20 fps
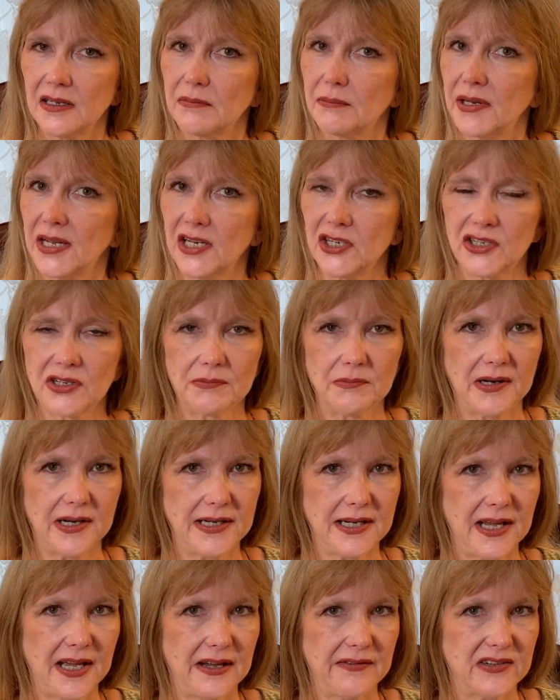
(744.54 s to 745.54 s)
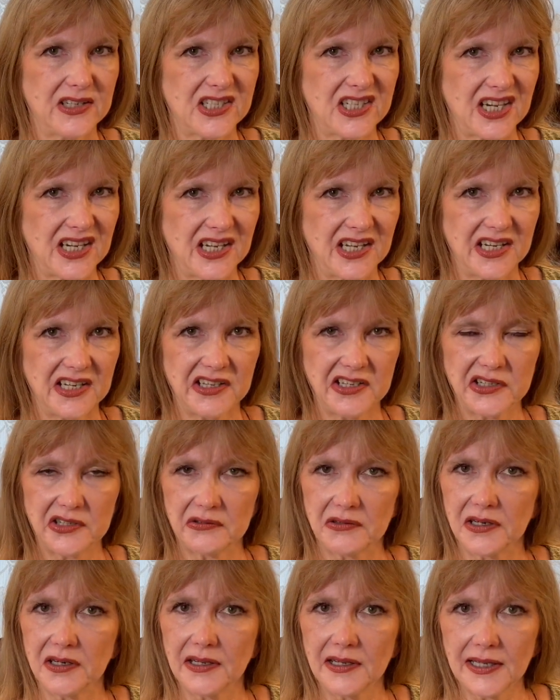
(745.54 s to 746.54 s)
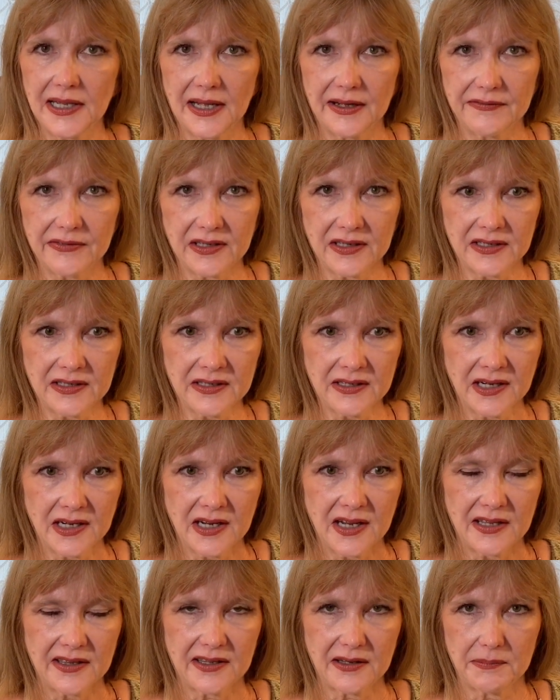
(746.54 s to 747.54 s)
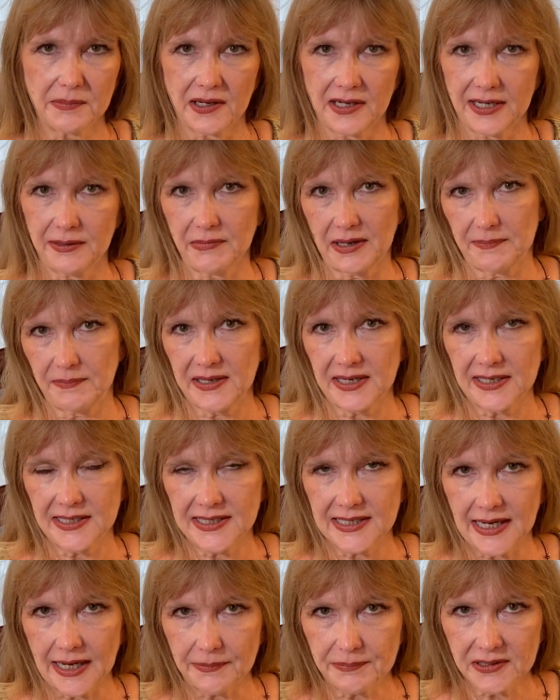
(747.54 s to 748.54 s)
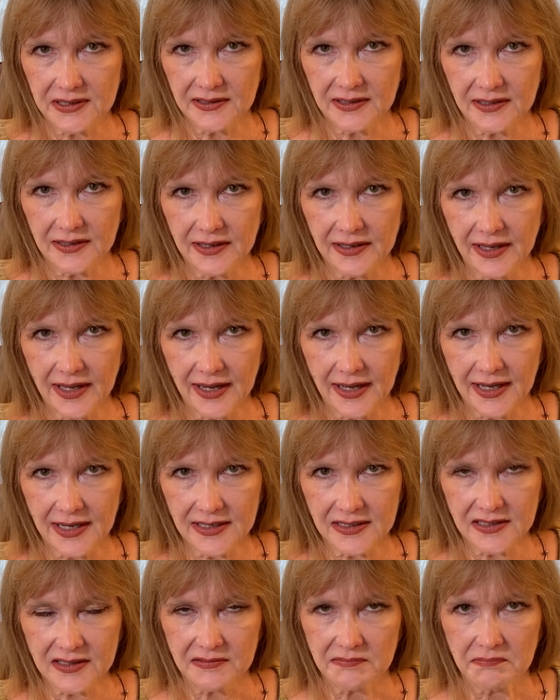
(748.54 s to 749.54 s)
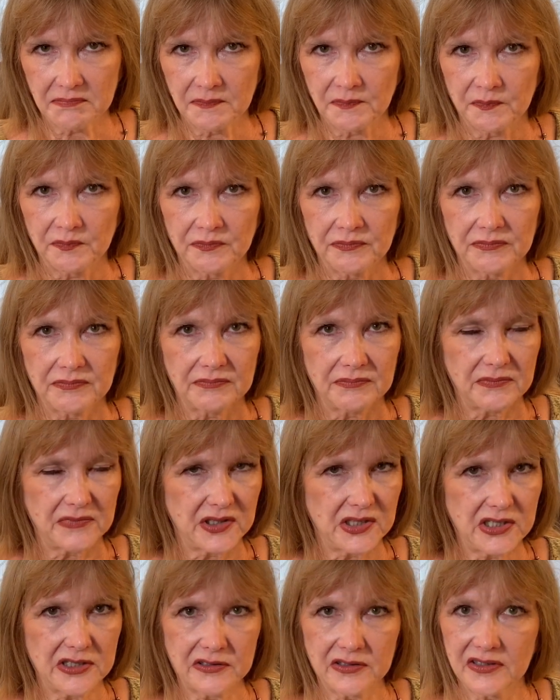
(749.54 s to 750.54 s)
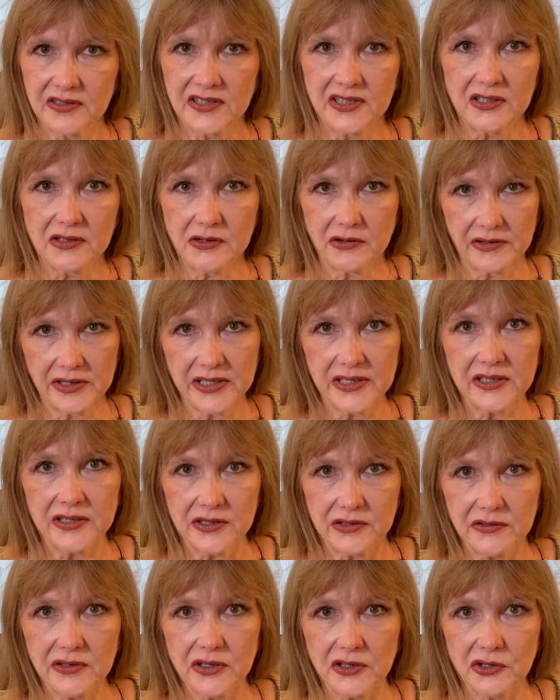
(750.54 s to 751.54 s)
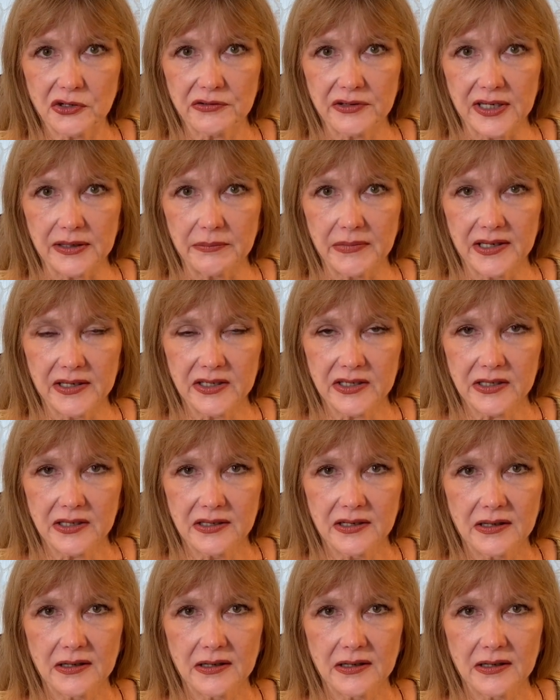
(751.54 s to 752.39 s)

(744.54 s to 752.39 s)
Patient might have a 10 or 11, their body might be adapted to that, but you're still going to do your treatment.